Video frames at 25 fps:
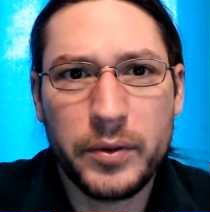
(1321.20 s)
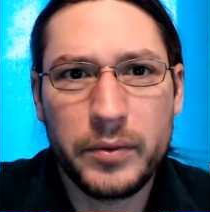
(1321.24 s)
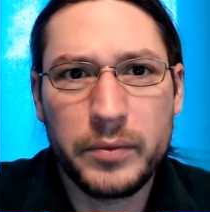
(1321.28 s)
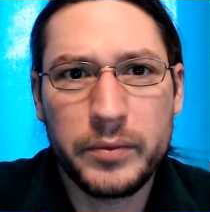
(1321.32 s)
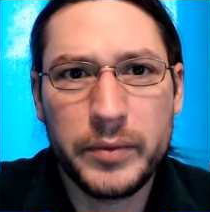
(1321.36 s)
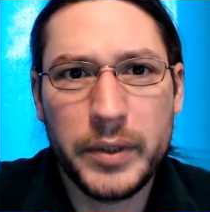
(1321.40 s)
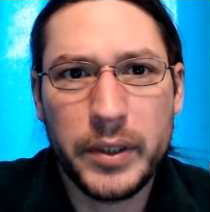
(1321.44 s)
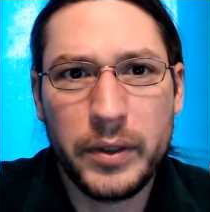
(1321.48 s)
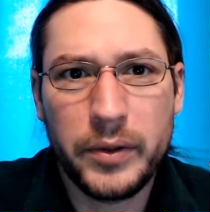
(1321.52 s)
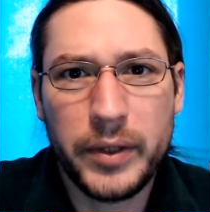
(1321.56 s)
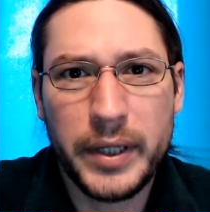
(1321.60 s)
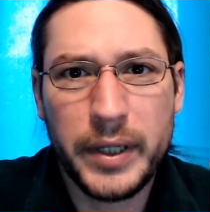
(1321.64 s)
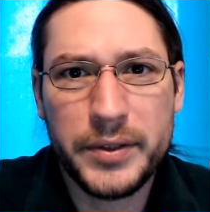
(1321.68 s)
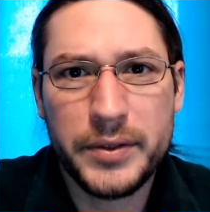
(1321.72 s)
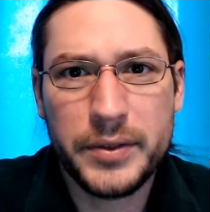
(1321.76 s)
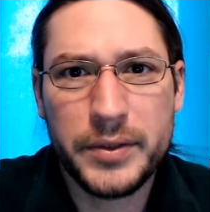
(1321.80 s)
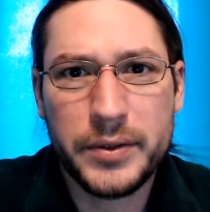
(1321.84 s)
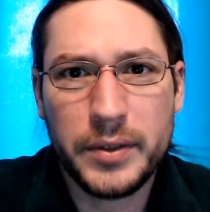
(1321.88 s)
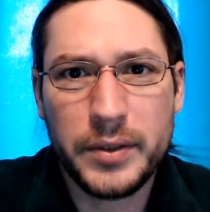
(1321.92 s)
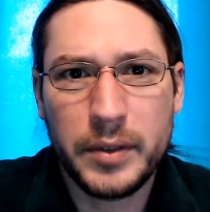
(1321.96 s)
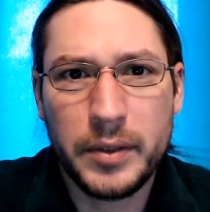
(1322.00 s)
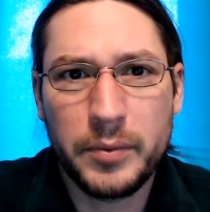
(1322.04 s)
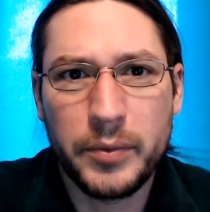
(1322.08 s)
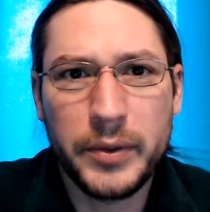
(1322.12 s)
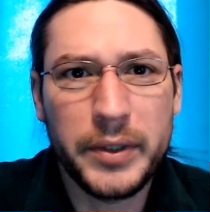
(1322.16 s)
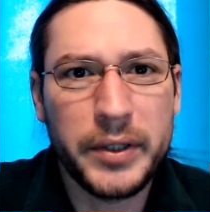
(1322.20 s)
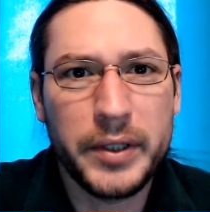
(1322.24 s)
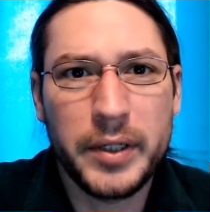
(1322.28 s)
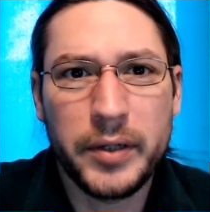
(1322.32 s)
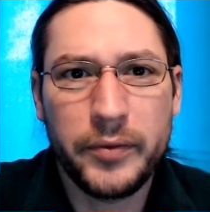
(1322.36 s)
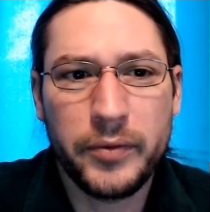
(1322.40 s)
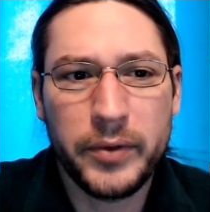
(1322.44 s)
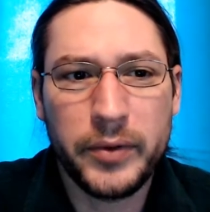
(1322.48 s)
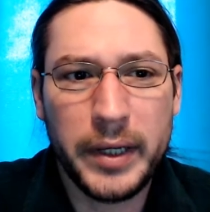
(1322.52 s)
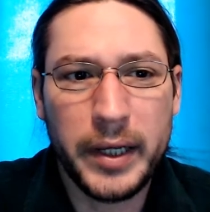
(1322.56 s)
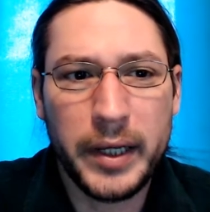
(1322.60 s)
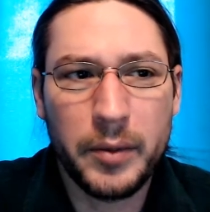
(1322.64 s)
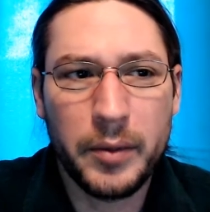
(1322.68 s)
you know, that's a completely
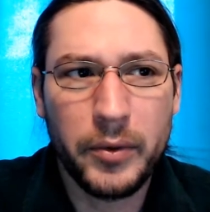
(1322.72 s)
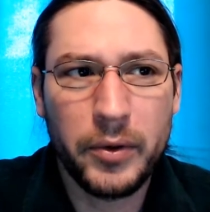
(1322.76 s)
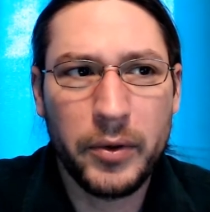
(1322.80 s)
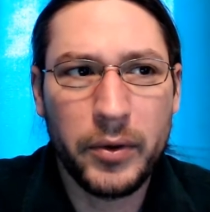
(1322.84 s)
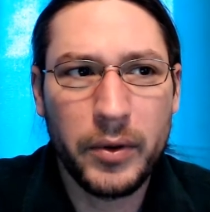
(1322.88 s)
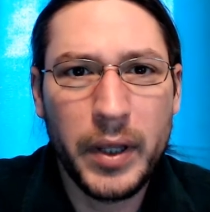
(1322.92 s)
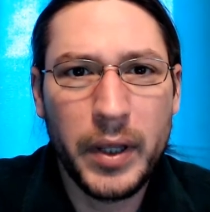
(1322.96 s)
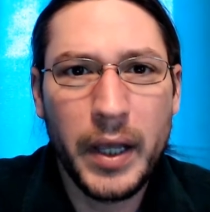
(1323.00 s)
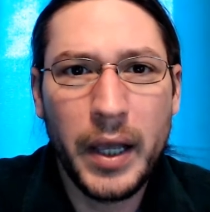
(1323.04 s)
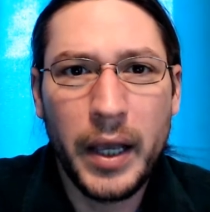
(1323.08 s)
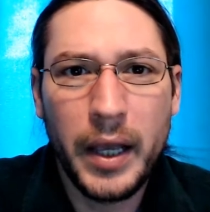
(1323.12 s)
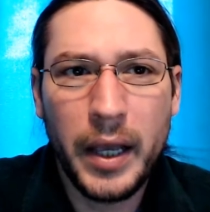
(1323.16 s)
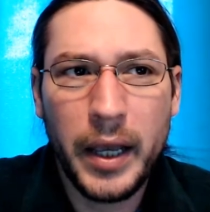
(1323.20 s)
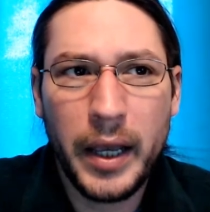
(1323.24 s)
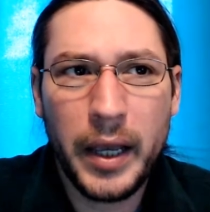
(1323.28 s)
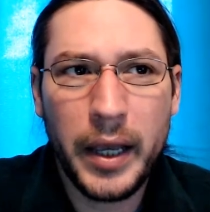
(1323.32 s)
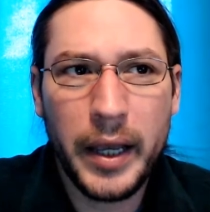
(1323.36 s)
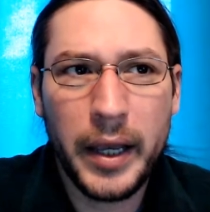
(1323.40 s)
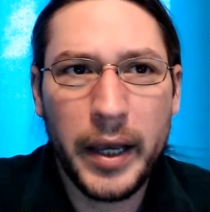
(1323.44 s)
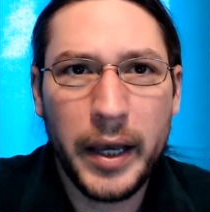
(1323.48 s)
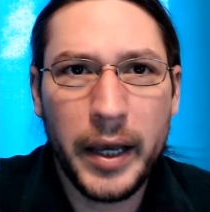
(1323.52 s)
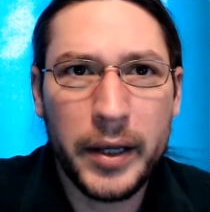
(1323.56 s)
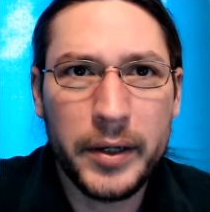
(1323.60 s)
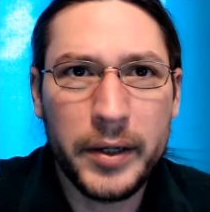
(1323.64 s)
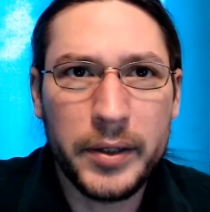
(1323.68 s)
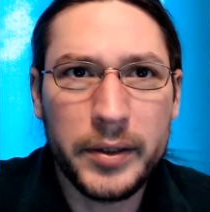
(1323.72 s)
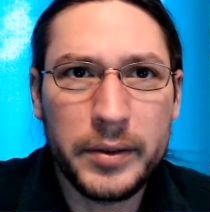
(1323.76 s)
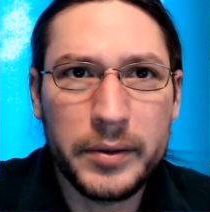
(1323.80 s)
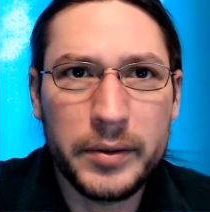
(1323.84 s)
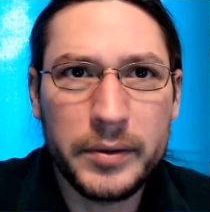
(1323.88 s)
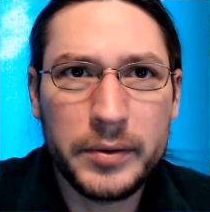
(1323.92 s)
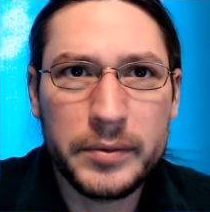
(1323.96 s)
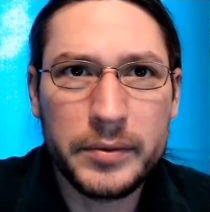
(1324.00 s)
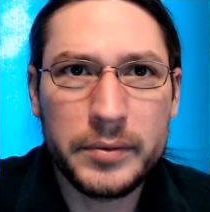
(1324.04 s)
different animal. And